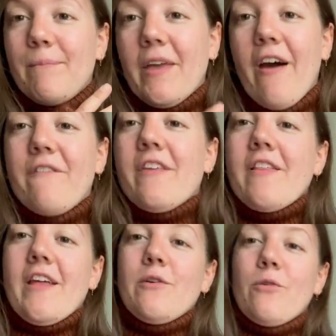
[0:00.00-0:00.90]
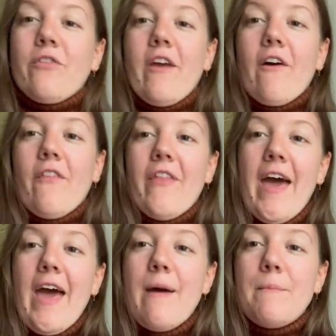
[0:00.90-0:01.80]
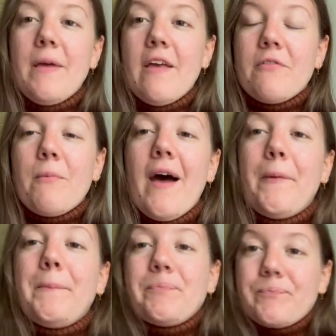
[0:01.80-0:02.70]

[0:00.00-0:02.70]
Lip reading: cuffs, and then also on the hem as well.